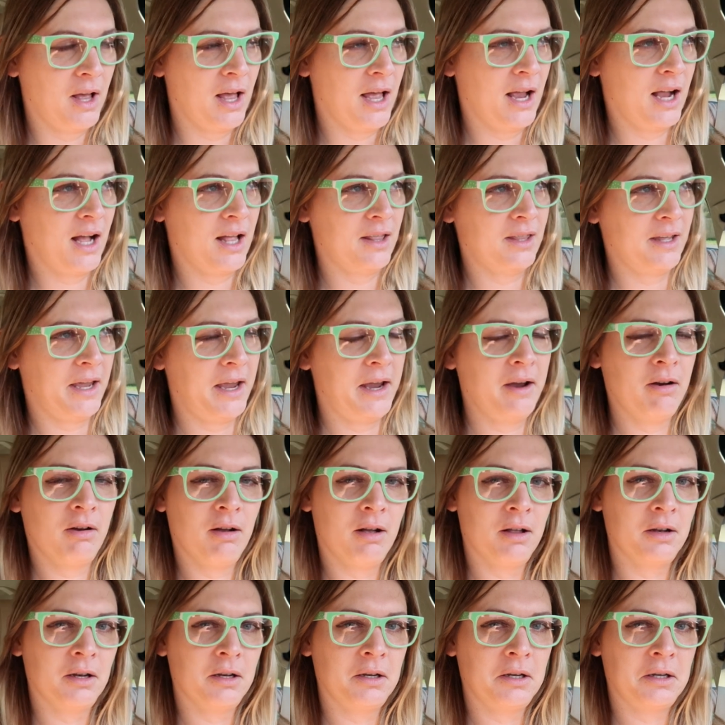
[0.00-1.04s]
I got the air
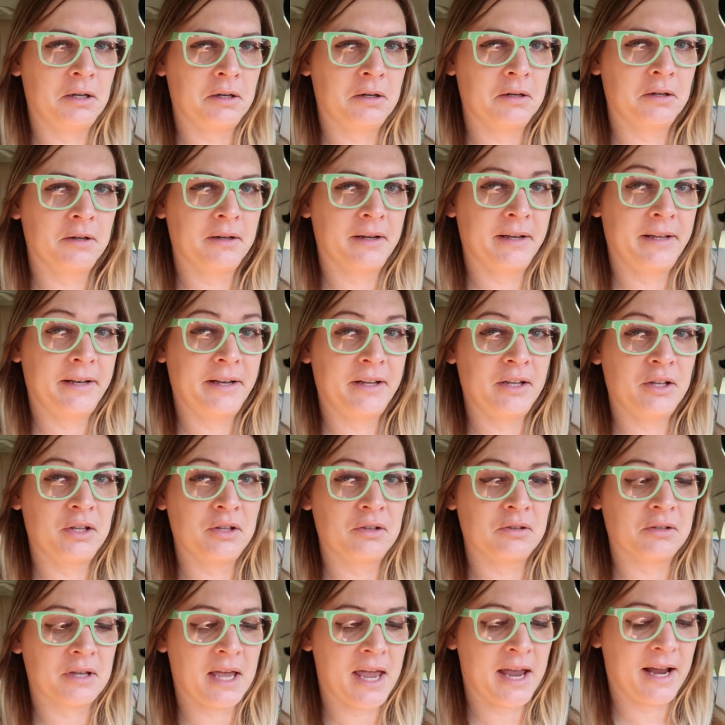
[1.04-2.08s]
on in here. It
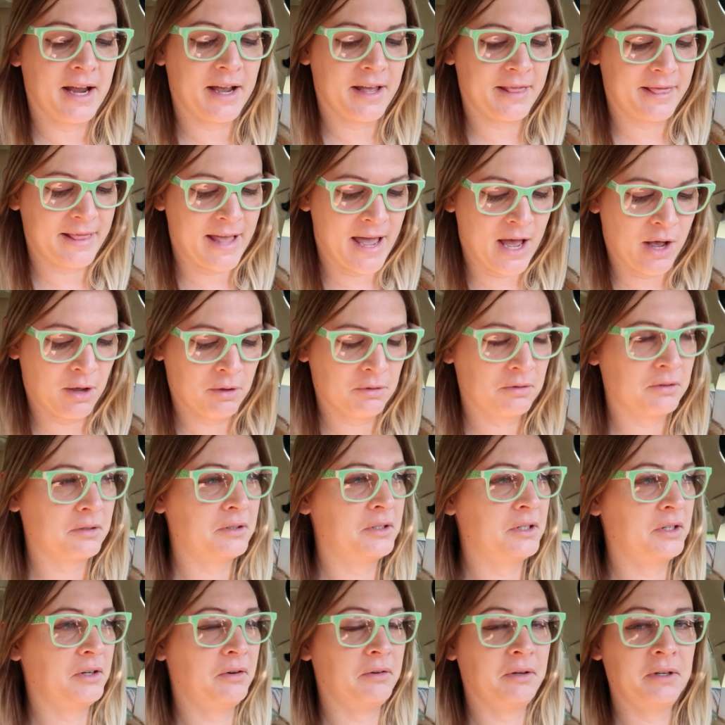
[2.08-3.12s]
is like
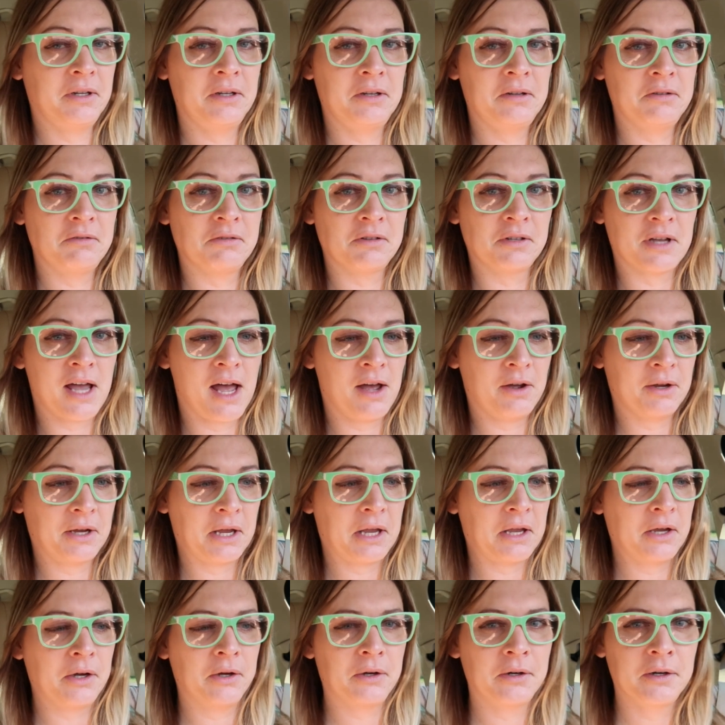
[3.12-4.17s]
1,000 degrees out
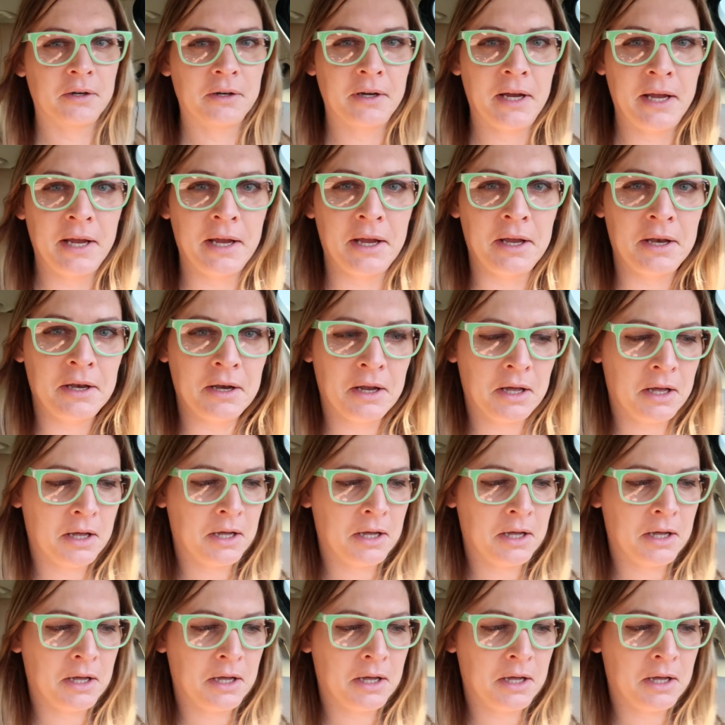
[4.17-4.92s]
here in